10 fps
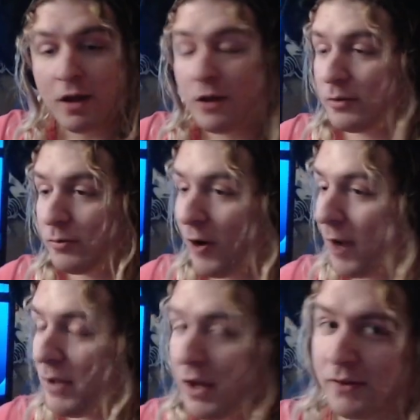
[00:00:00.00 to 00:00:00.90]
subscribe,
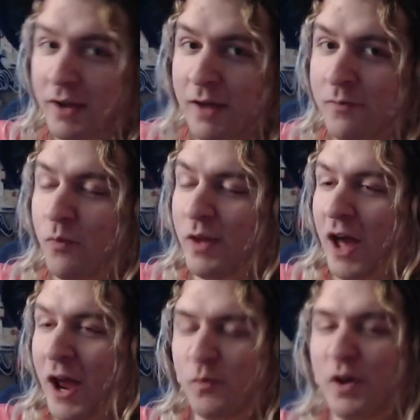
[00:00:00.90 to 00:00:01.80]
because I
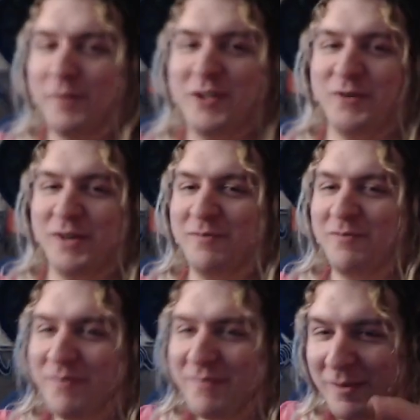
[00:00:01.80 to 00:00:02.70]
will be doing
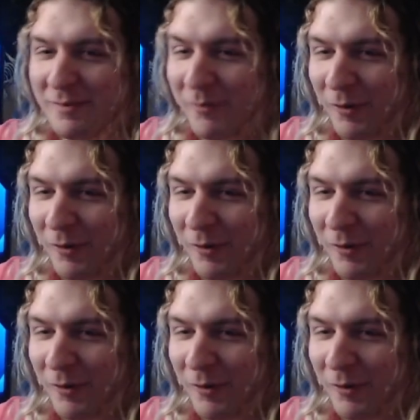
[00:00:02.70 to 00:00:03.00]
more